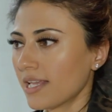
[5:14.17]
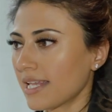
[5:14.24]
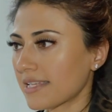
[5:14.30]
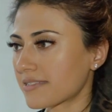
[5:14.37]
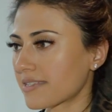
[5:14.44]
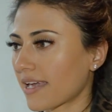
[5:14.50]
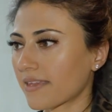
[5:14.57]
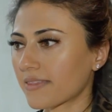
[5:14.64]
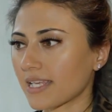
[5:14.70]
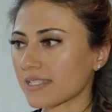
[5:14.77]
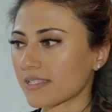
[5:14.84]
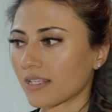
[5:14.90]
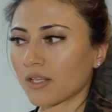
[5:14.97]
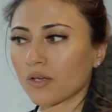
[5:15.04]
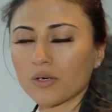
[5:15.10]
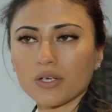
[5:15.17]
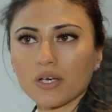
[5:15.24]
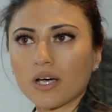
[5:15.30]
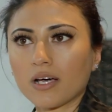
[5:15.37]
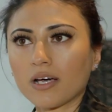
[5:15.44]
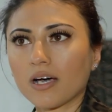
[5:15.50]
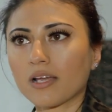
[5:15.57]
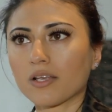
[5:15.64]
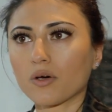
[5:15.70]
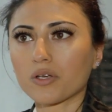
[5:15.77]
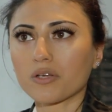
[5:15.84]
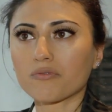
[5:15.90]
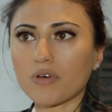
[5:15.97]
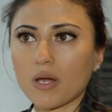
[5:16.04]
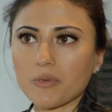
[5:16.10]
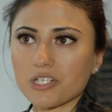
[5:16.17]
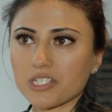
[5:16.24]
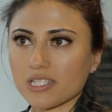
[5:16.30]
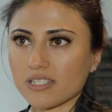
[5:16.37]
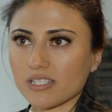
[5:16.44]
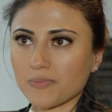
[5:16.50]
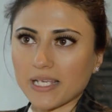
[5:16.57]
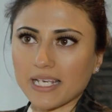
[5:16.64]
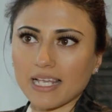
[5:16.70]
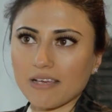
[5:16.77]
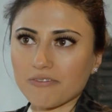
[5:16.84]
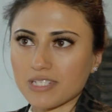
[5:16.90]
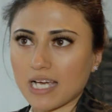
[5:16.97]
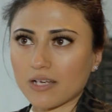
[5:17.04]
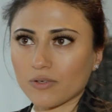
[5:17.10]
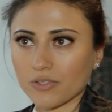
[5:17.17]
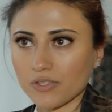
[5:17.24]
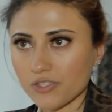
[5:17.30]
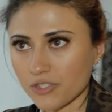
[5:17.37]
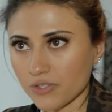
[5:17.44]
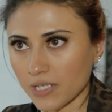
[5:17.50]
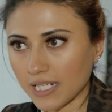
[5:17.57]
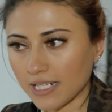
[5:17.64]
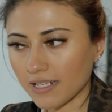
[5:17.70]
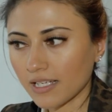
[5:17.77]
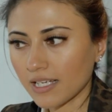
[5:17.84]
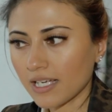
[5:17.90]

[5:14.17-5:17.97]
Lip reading: Let's say there's a lot of rubbish that has been left out on the street,